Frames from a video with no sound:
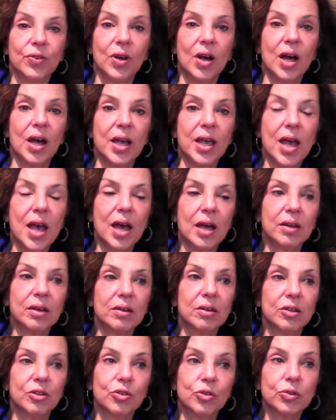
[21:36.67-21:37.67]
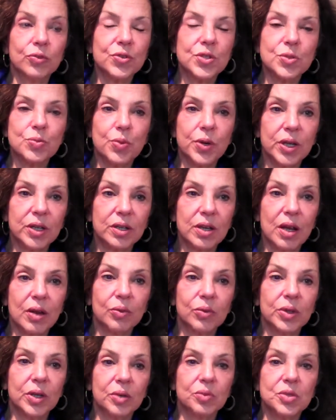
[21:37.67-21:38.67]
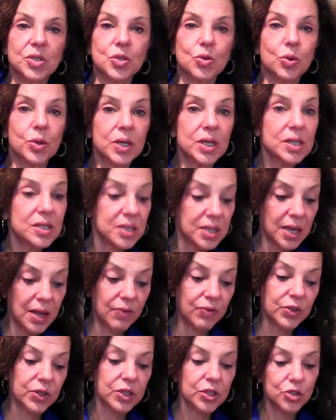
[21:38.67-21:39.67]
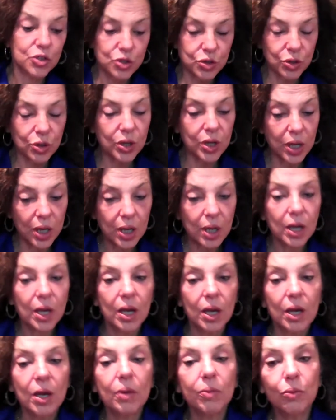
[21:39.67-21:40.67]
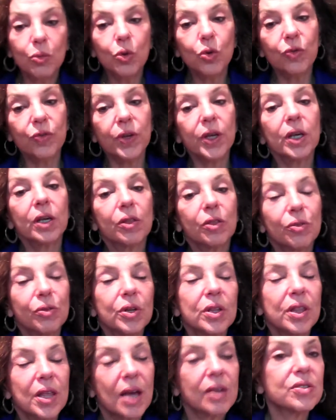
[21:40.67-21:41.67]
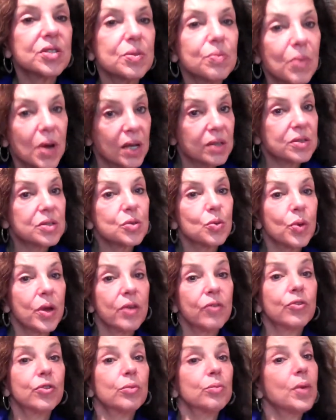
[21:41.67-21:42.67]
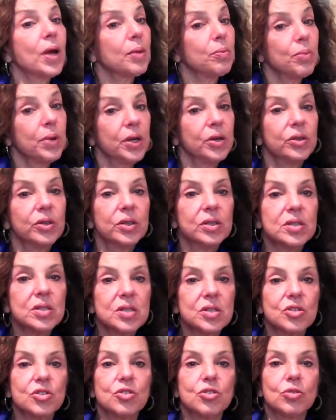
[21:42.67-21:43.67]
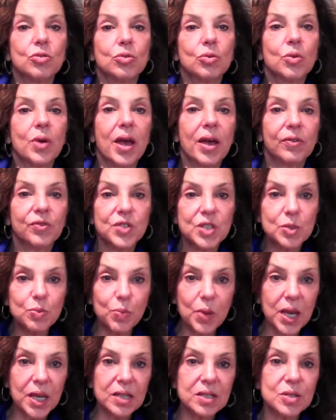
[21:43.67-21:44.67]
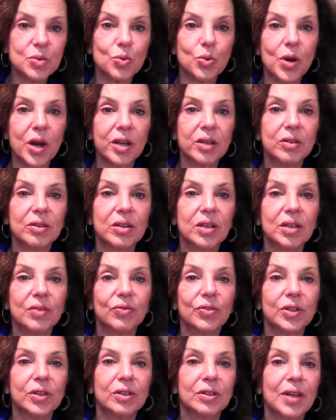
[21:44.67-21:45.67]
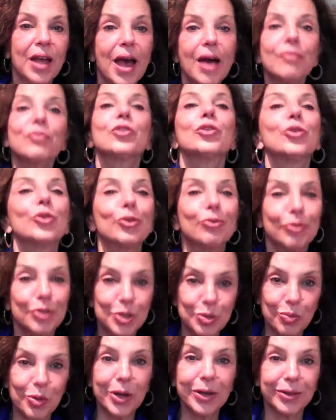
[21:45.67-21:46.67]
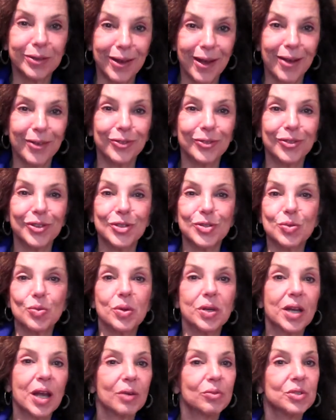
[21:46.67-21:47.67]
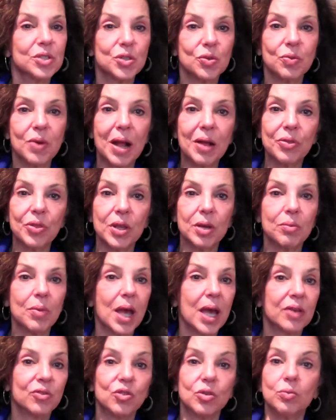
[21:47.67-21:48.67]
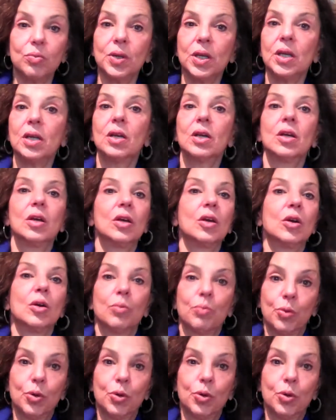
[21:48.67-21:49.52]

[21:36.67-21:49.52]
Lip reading: I had a nervous breakdown when I was 27. It took moving 3,000 miles away from my parents to have space where I could even have a nervous breakdown, because when I was mm-hmm. around them, I had to be mm-hmm.